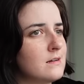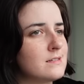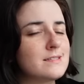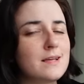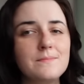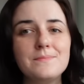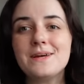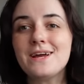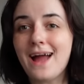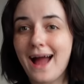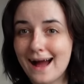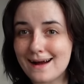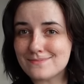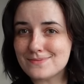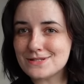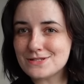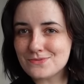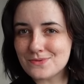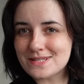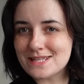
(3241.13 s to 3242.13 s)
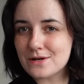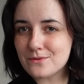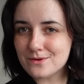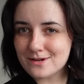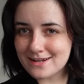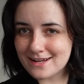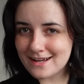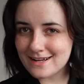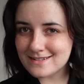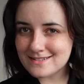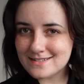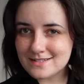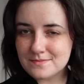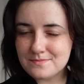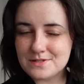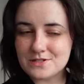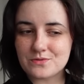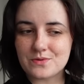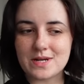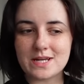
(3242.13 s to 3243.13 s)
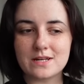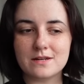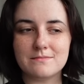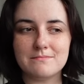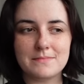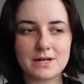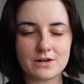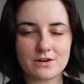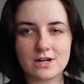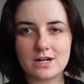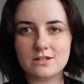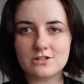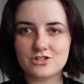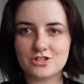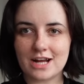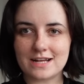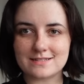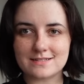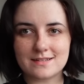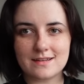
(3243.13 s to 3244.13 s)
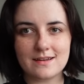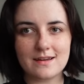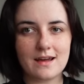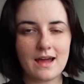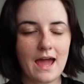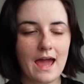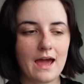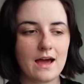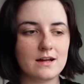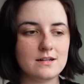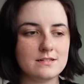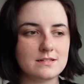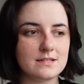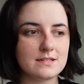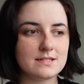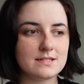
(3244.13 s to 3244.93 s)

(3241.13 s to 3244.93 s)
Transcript: Something happens when they were kids between Mira, Jesse, and